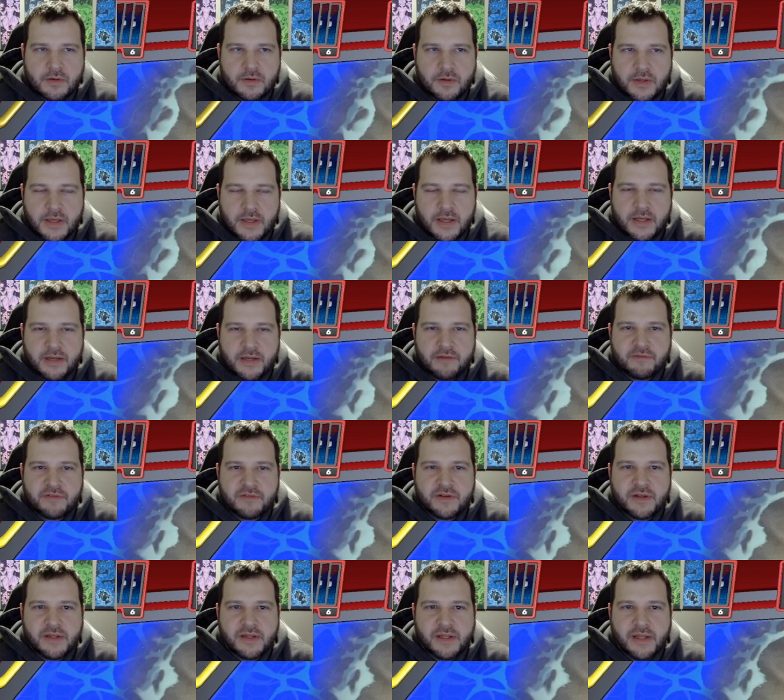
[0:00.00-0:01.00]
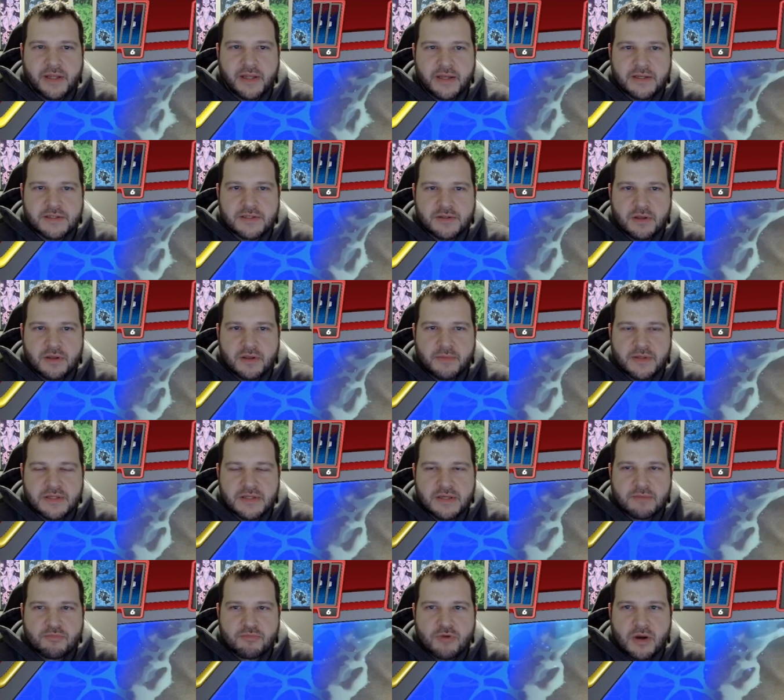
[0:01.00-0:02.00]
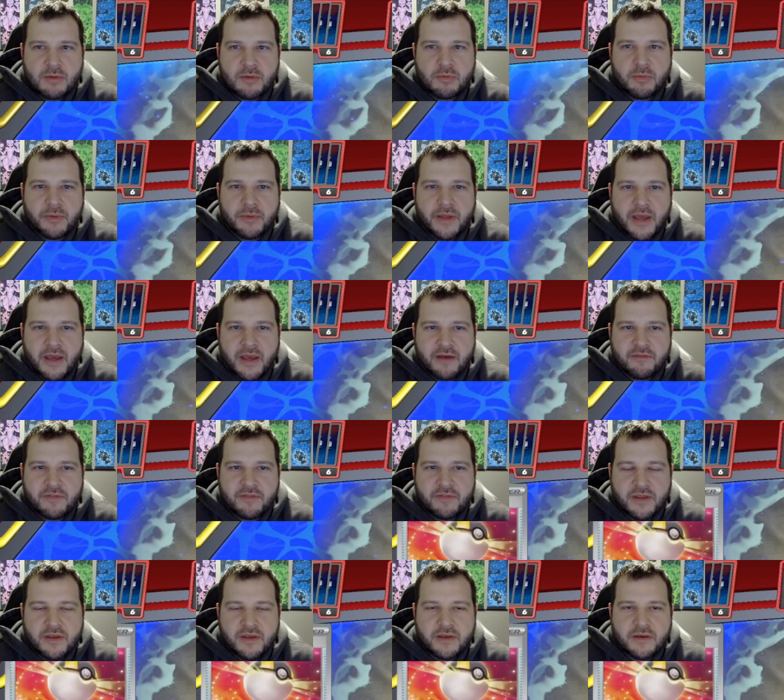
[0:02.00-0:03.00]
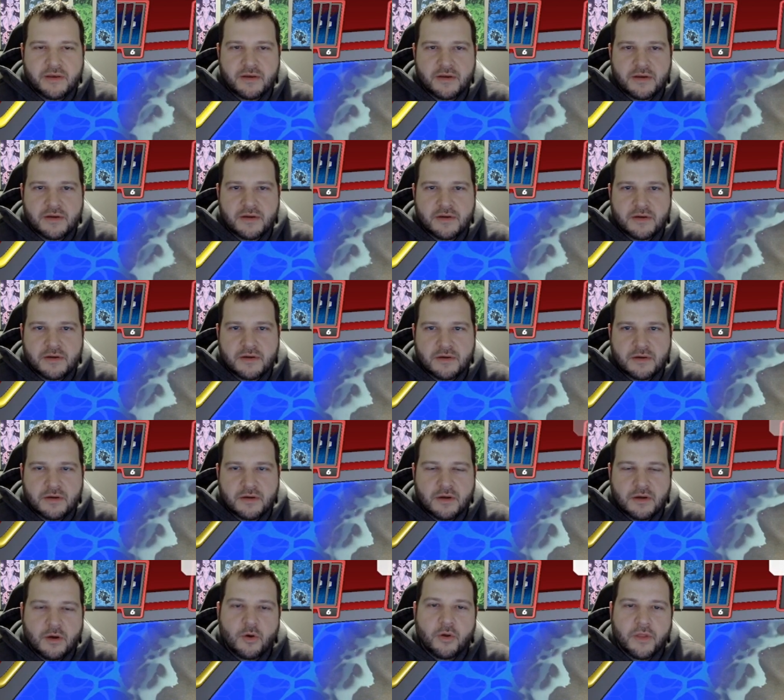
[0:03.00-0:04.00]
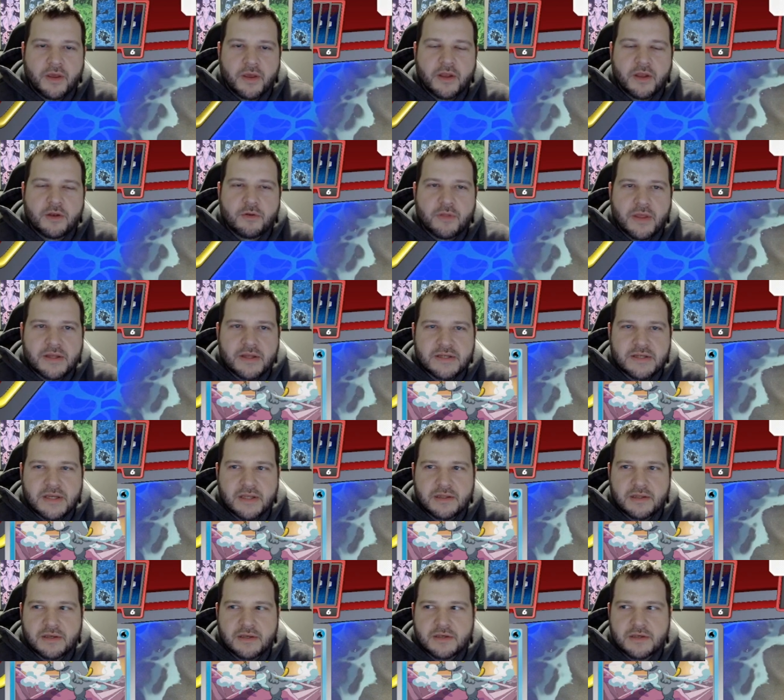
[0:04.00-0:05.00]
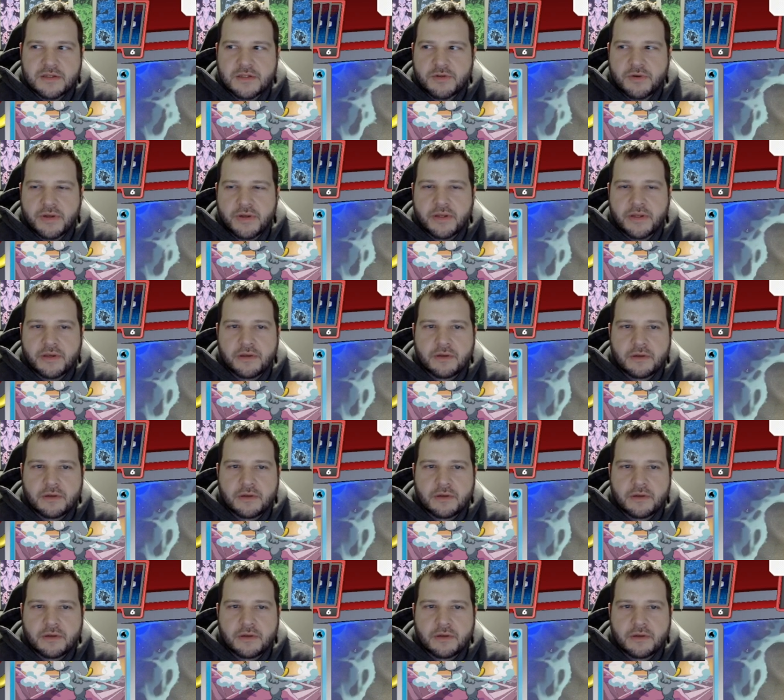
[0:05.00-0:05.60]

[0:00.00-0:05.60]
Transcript: Candy and Vanillite, so that means they probably have the... Or they can do that to get the Serena.